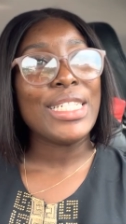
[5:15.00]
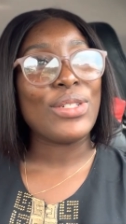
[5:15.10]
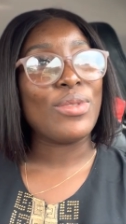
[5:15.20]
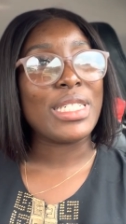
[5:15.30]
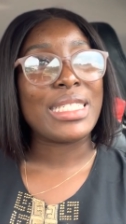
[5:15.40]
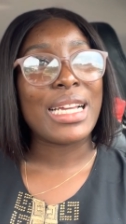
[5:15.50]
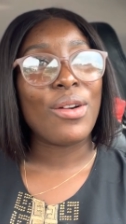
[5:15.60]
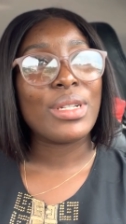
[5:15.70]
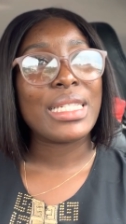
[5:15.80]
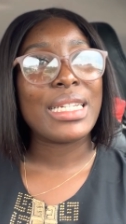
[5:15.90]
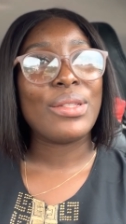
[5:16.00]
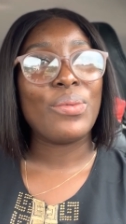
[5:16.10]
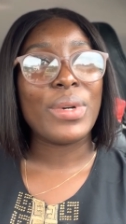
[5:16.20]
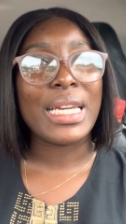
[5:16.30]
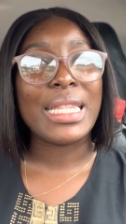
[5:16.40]
She was shouting,
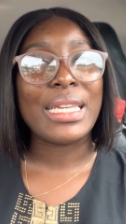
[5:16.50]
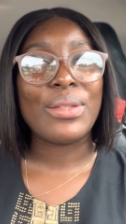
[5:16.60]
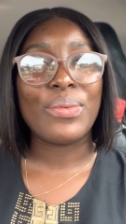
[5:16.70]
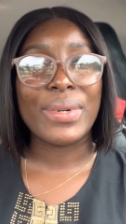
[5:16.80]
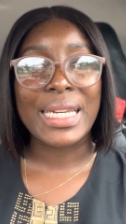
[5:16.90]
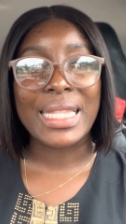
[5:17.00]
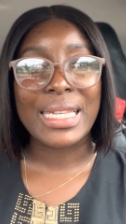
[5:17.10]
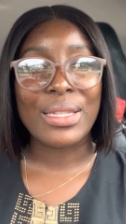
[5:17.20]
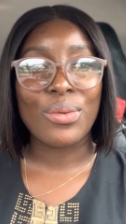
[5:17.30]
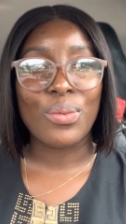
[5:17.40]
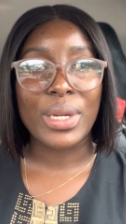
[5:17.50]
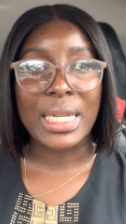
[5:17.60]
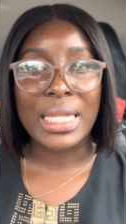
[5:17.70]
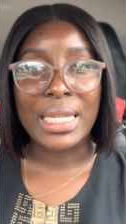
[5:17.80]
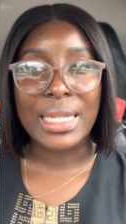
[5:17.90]
wailing, wailing,
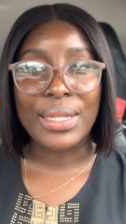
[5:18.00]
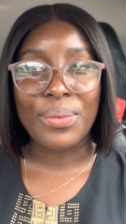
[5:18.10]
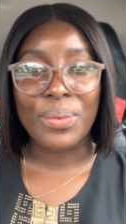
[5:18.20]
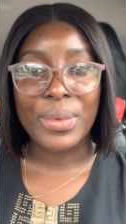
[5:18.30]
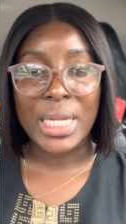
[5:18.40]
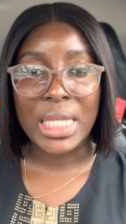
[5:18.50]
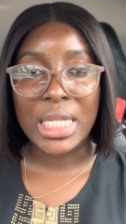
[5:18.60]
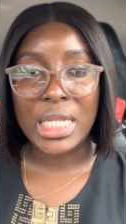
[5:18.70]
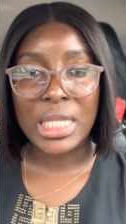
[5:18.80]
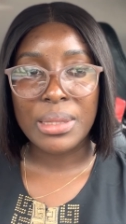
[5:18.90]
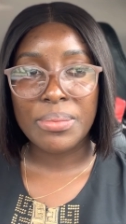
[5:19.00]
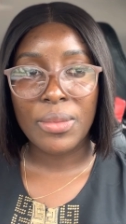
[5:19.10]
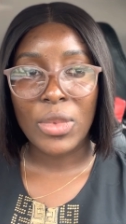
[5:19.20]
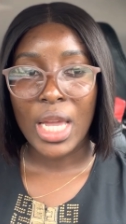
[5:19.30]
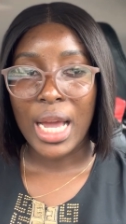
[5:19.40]
wailing, wailing,
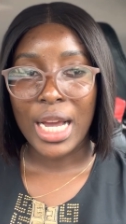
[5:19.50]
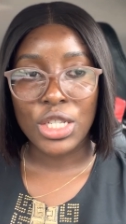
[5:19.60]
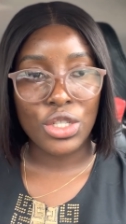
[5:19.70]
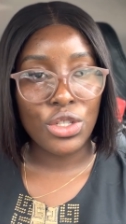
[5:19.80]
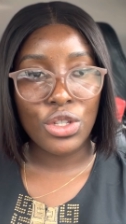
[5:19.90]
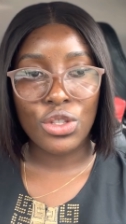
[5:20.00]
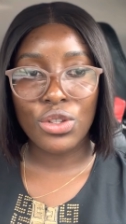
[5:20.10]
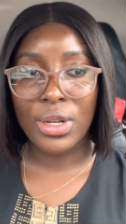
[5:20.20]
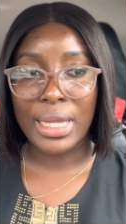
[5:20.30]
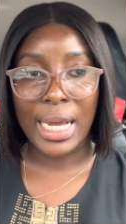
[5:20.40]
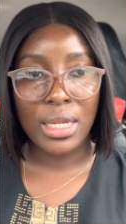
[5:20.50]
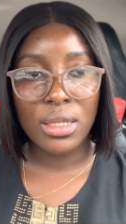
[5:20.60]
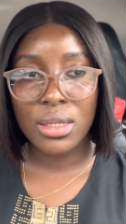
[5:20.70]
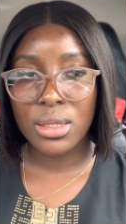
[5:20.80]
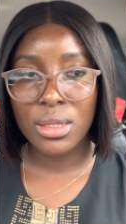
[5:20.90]
and she did not
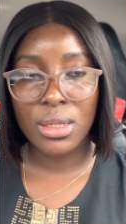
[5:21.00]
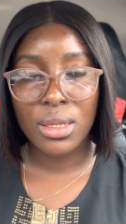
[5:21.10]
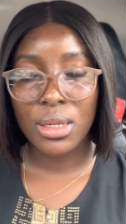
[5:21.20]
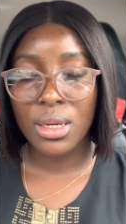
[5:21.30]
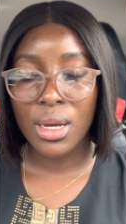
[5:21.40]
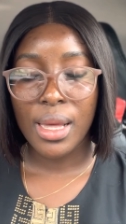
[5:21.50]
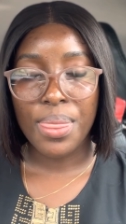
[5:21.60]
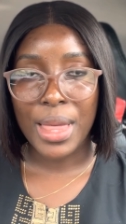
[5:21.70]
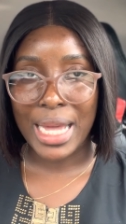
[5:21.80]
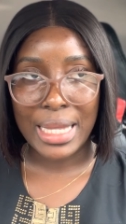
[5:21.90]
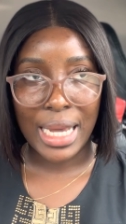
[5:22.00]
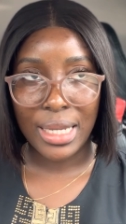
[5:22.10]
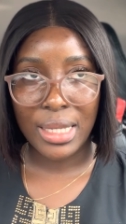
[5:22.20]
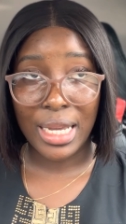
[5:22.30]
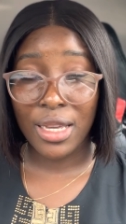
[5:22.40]
latch. That
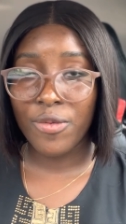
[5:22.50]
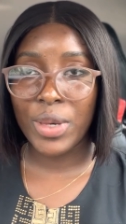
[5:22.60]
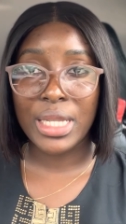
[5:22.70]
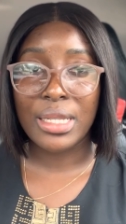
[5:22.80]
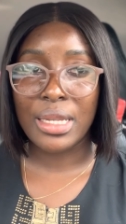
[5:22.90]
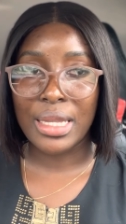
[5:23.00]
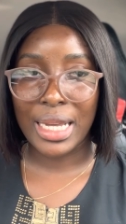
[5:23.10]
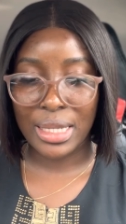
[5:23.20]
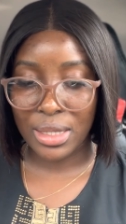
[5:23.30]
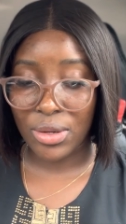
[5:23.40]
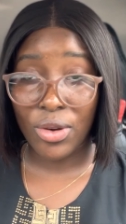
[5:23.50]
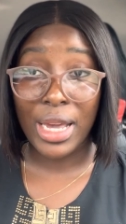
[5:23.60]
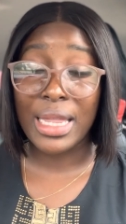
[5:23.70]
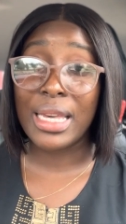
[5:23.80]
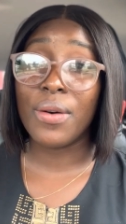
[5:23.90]
night, I gave birth in the night or
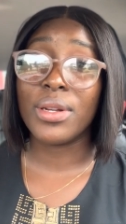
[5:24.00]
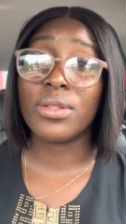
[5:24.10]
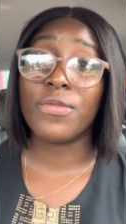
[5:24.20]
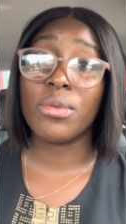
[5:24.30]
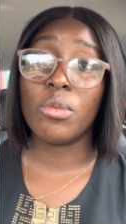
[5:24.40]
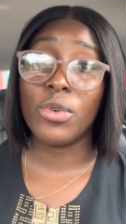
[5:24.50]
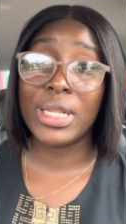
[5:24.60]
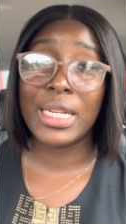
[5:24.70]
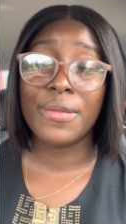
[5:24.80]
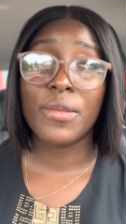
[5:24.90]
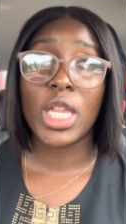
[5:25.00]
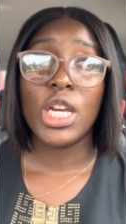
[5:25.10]
early hours of the morning.